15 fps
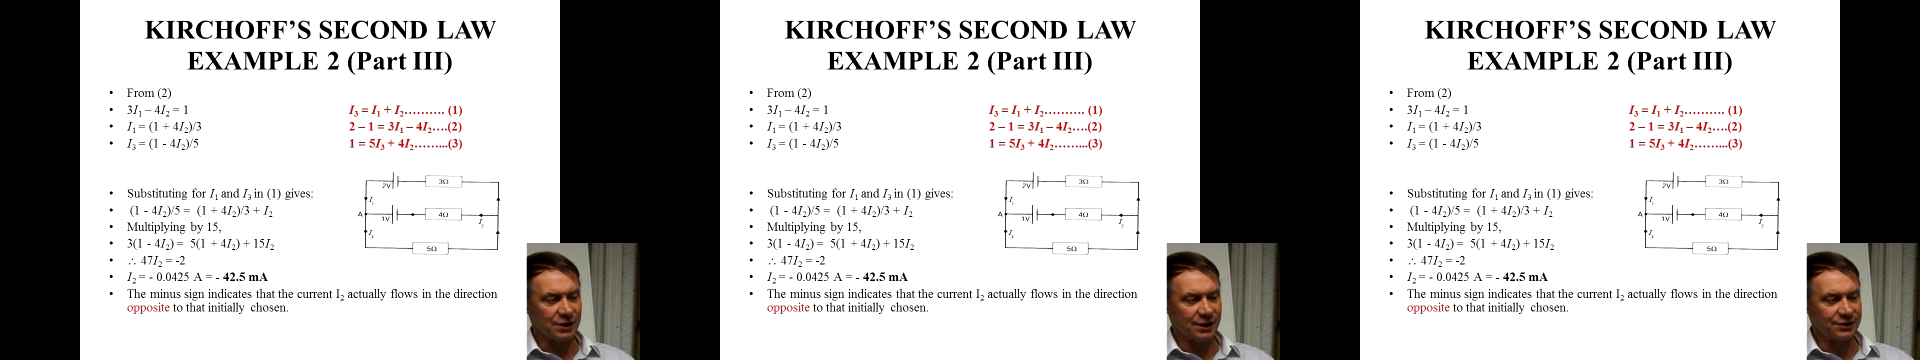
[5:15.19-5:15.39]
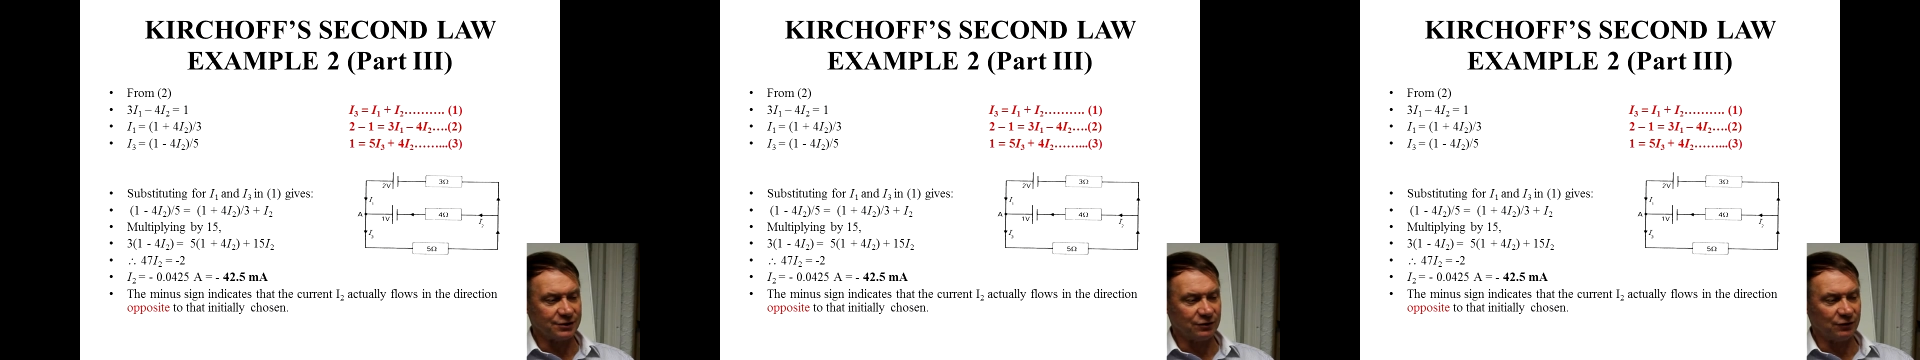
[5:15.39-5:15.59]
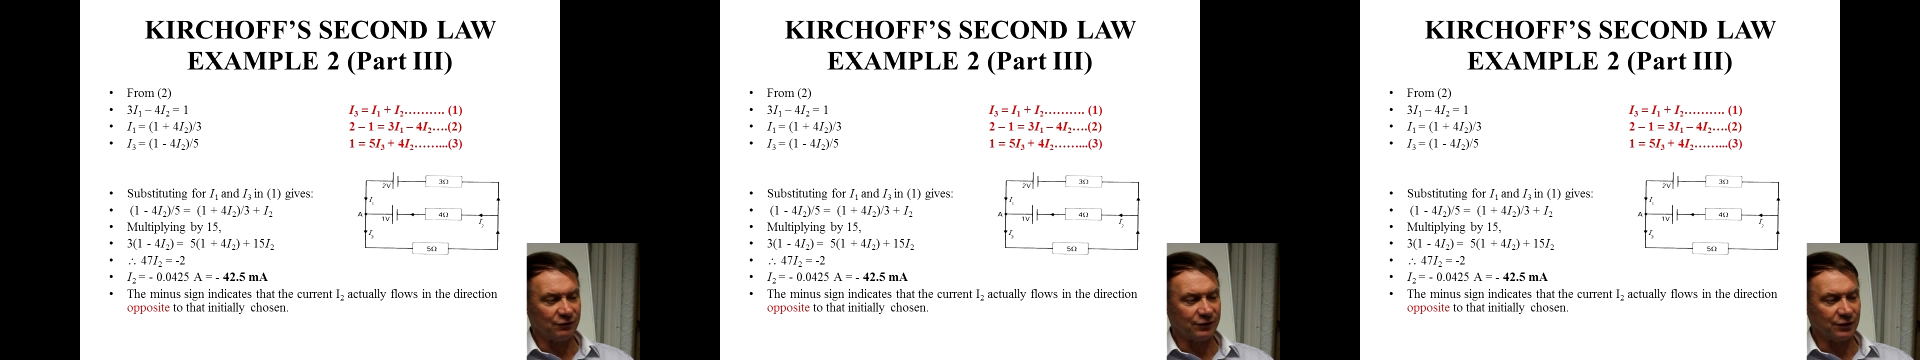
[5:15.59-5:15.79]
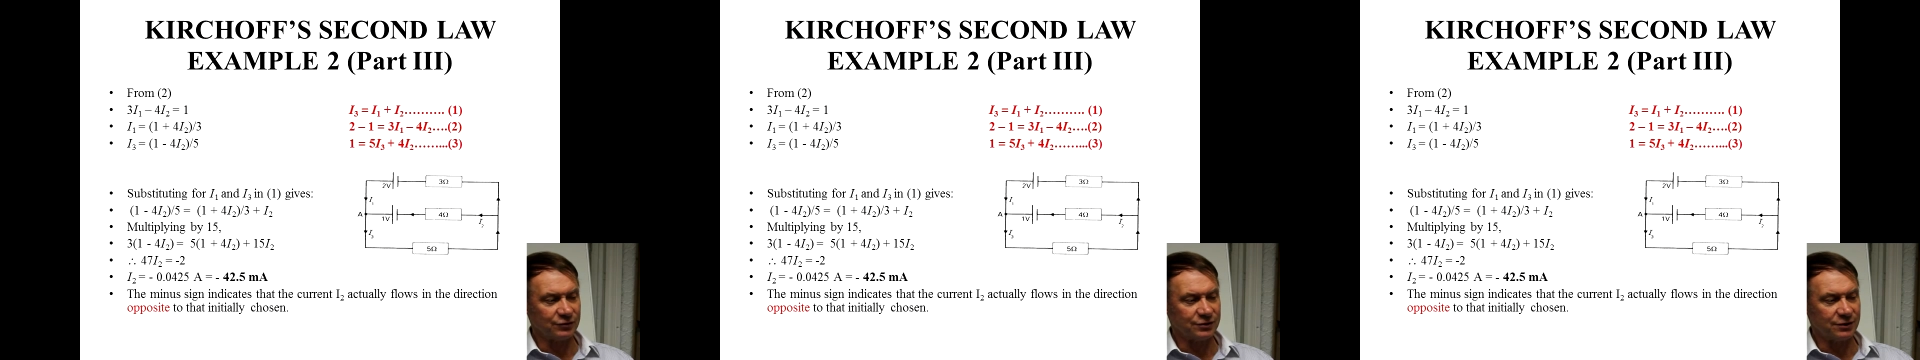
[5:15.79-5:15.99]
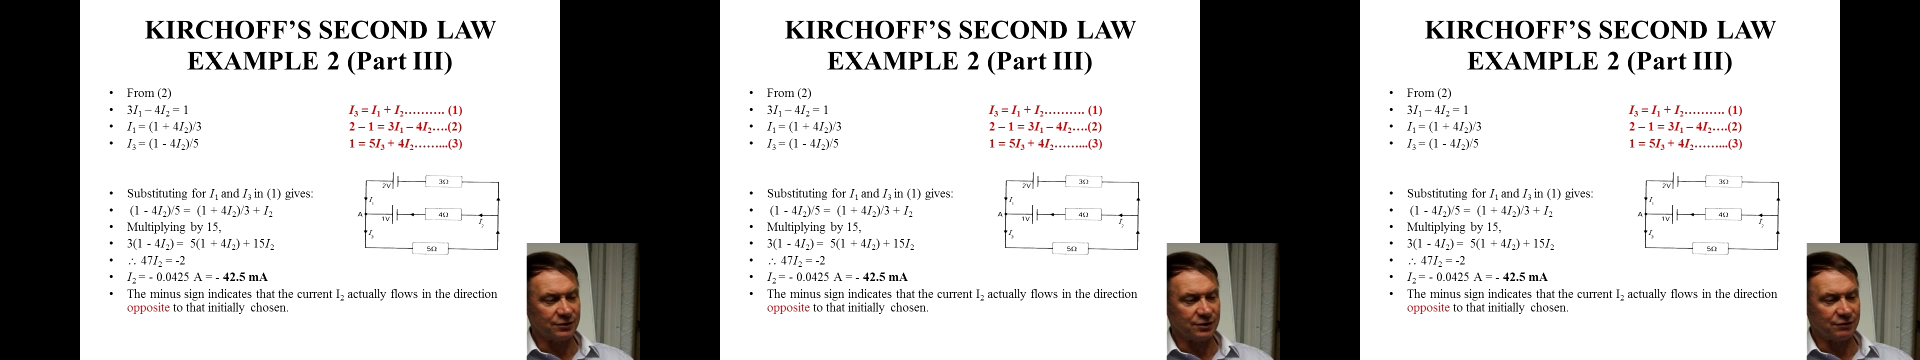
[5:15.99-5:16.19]
I2
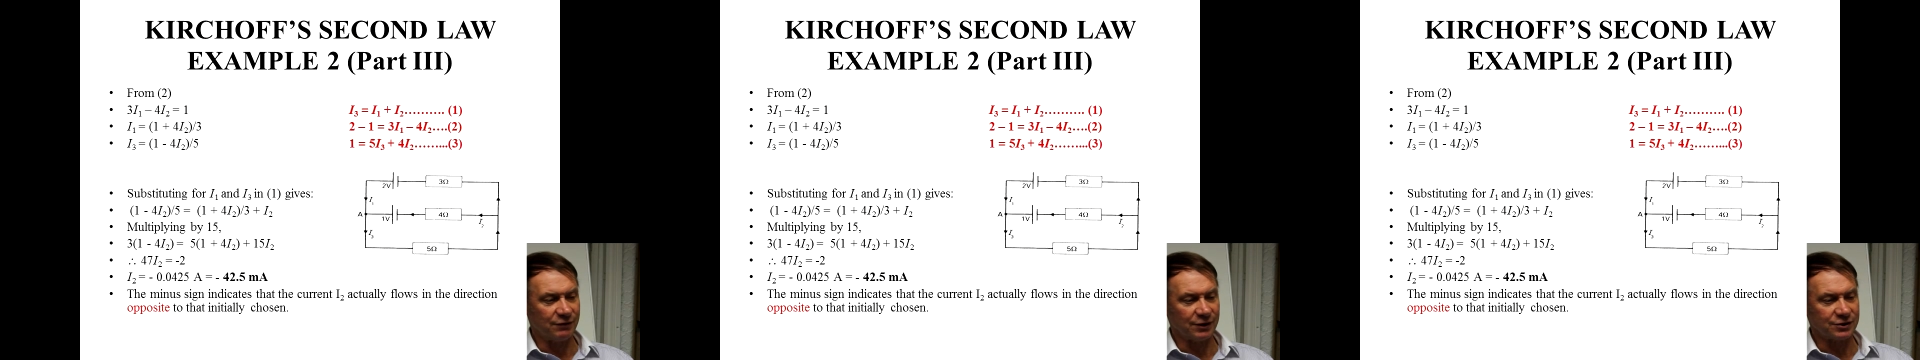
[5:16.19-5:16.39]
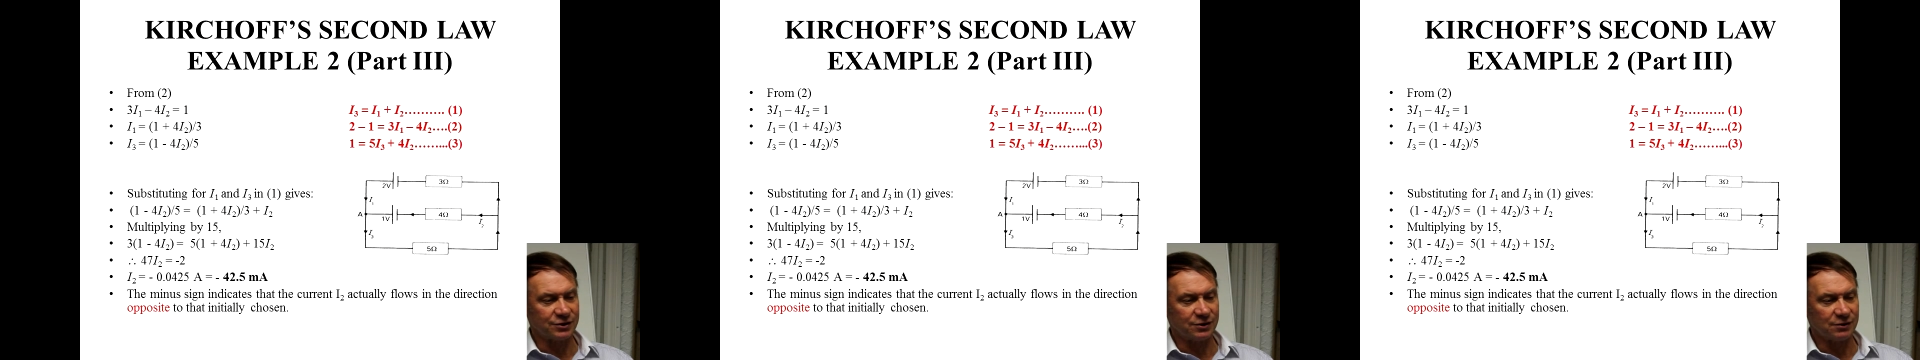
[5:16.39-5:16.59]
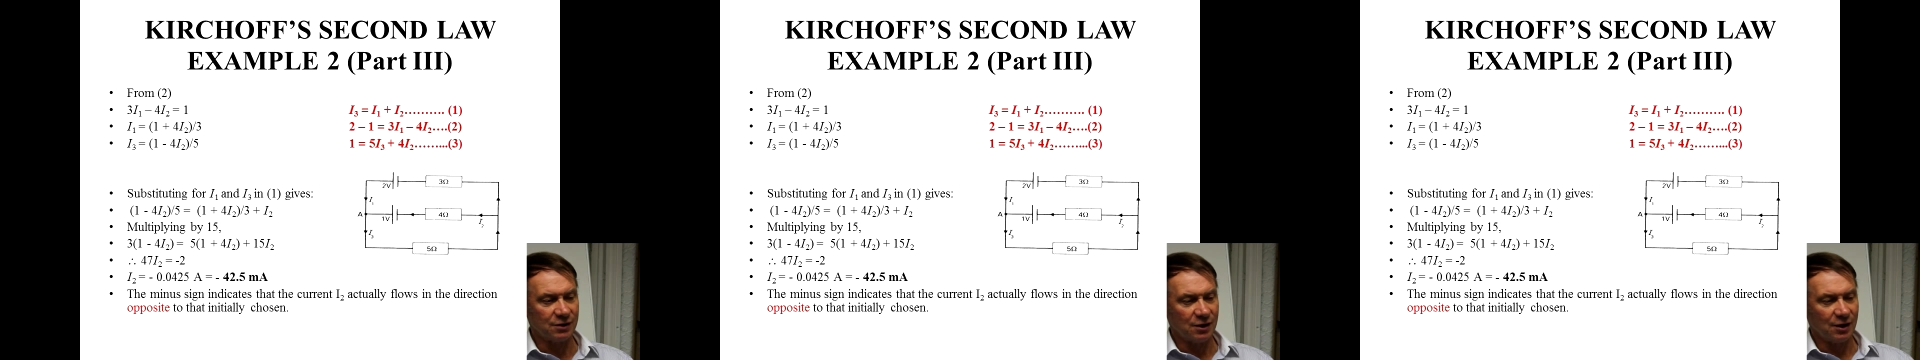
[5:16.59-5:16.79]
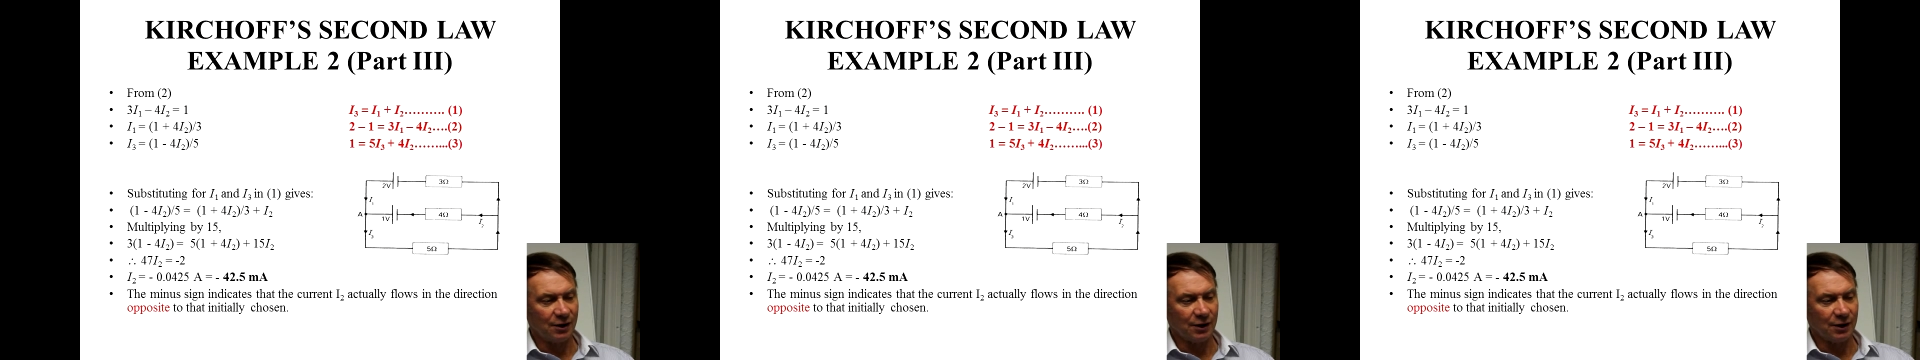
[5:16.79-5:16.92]
flows in the direction